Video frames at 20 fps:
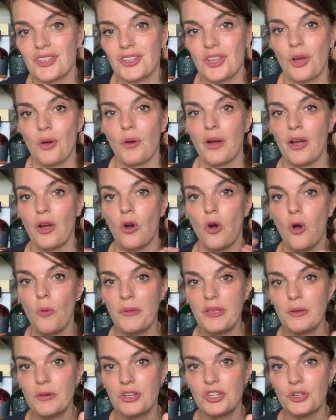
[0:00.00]
So I hope
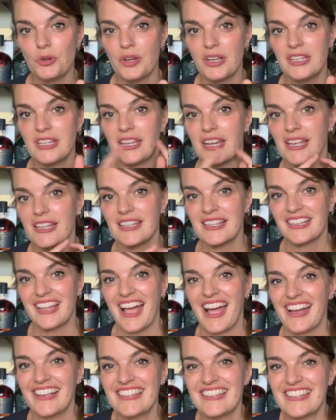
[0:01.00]
you enjoyed today's
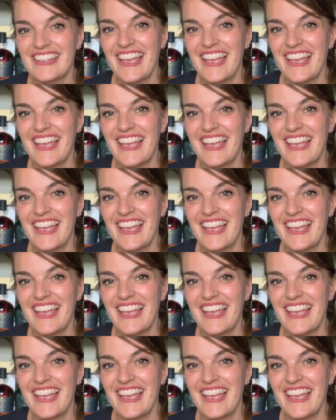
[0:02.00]
class.